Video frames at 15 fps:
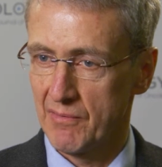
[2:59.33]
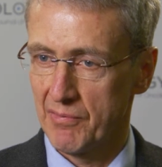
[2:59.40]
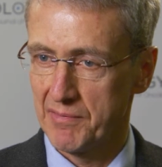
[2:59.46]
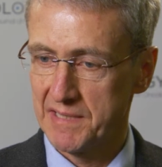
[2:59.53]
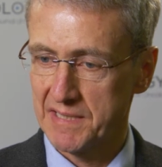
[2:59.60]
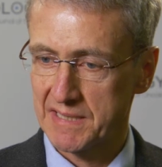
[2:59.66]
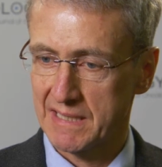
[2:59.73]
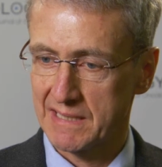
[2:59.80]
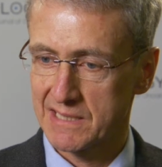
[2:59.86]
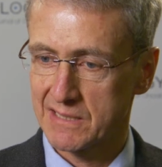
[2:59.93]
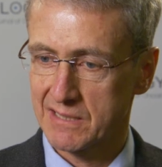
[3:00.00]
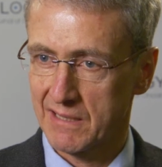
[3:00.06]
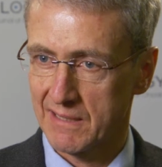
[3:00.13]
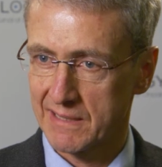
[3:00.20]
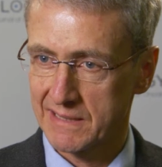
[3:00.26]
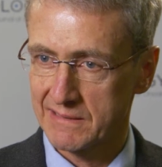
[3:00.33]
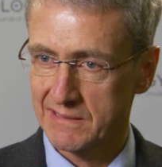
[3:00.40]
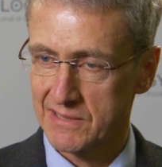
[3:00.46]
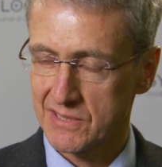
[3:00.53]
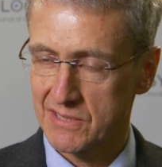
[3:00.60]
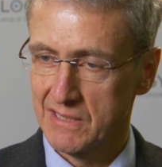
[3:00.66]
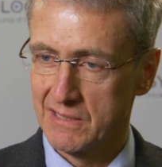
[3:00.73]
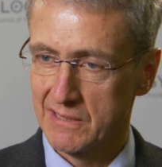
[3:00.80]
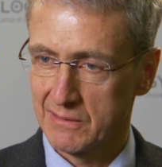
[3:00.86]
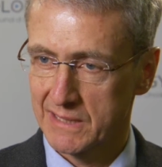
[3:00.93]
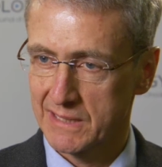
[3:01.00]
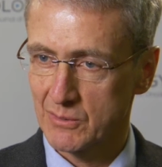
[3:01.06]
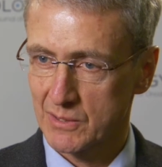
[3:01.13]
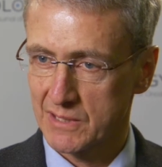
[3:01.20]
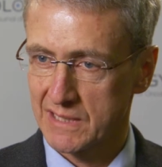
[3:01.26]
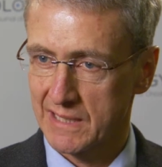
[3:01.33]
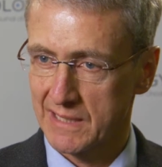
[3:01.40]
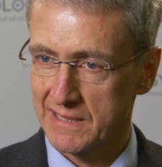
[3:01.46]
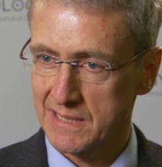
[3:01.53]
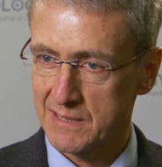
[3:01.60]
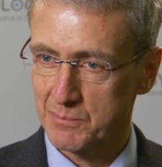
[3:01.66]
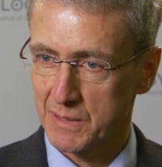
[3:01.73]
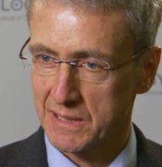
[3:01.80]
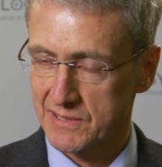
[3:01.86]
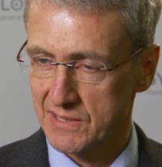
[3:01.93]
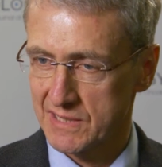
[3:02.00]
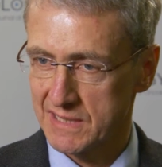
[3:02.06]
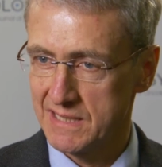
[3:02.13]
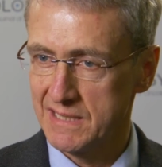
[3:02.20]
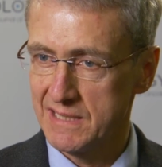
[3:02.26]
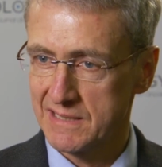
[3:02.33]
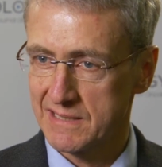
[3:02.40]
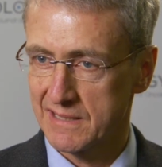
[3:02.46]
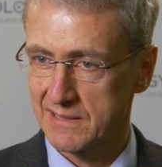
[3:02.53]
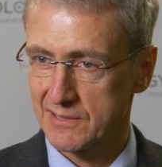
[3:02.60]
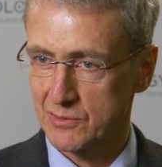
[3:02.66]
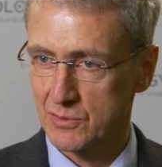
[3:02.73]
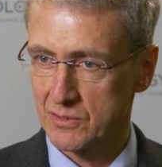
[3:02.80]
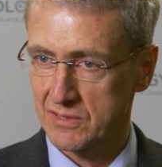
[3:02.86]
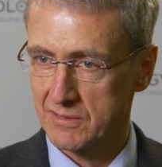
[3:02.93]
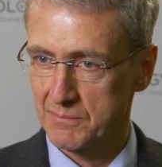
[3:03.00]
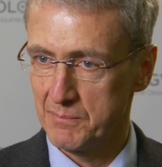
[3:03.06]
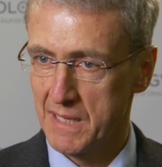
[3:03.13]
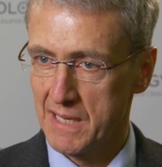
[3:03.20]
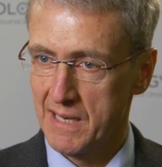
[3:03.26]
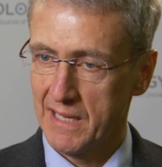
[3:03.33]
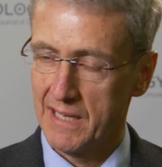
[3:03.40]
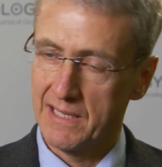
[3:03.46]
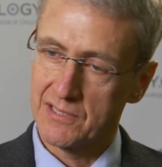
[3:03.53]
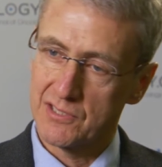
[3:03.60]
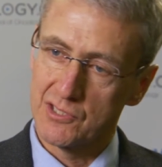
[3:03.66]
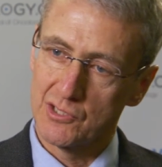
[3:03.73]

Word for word: These are targets recognized by the T cell system as